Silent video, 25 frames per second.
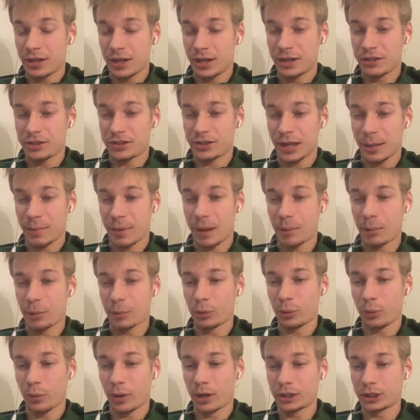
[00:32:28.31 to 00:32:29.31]
has come up
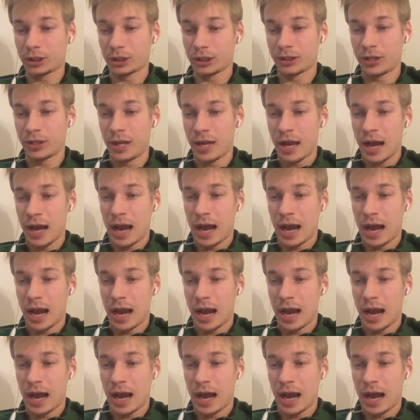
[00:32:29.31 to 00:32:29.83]
with a question: